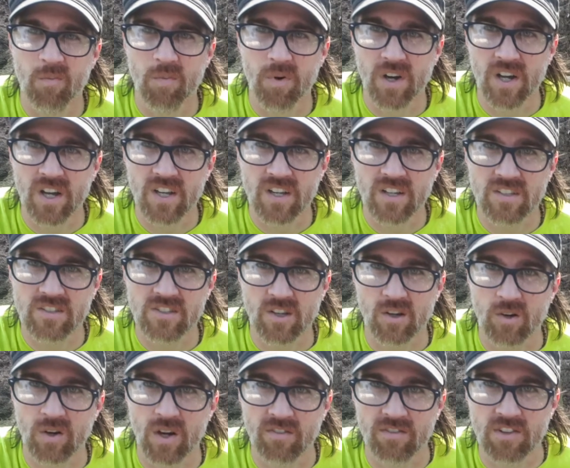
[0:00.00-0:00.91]
but
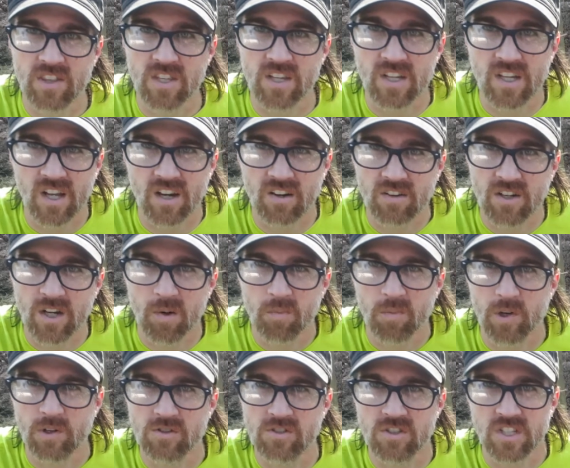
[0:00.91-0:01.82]
so everything kind of
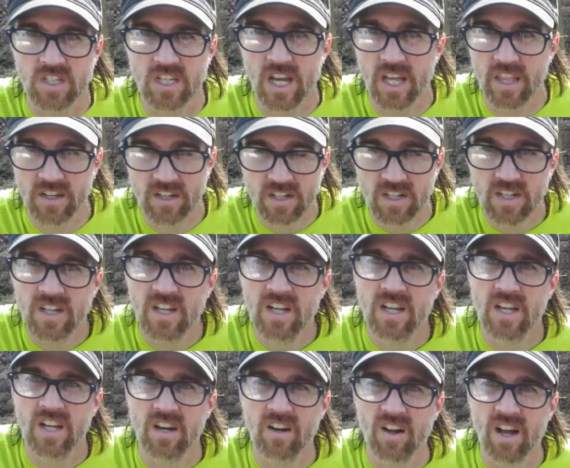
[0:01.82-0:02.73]
composts together.
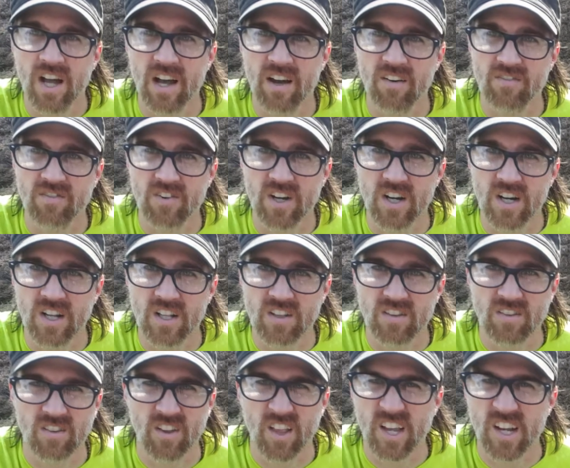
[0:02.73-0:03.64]
I don't have
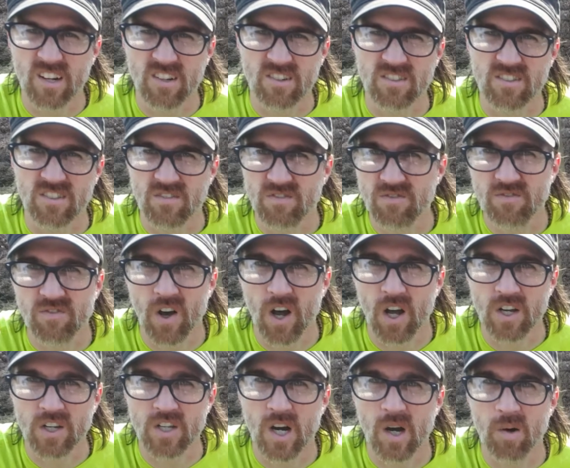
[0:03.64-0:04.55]
layers of
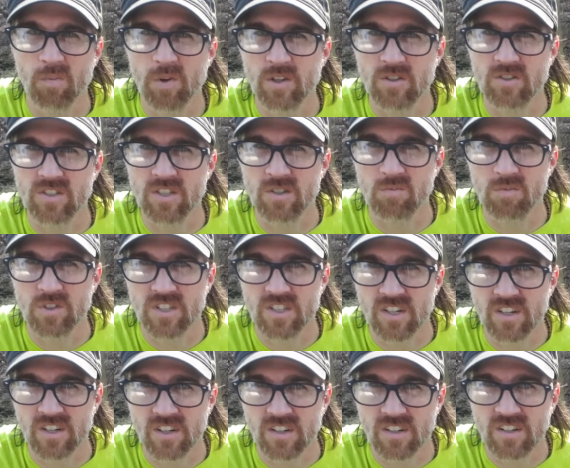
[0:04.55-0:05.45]
uncomposted
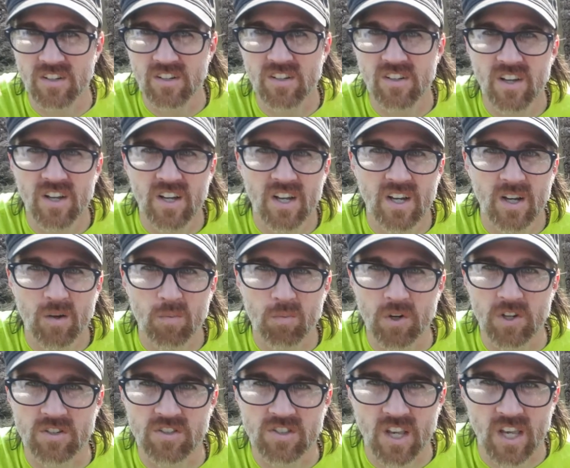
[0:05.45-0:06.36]
material
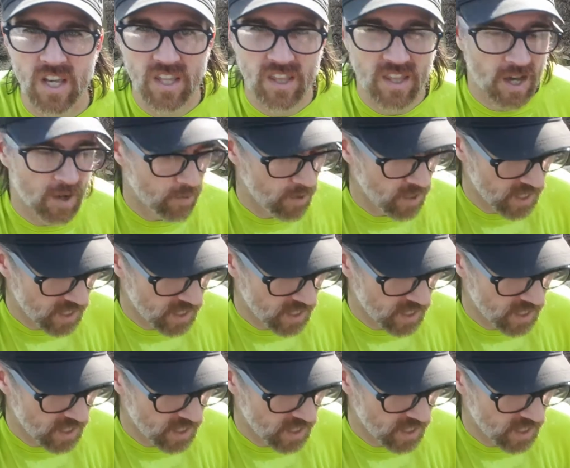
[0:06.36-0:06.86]
per se that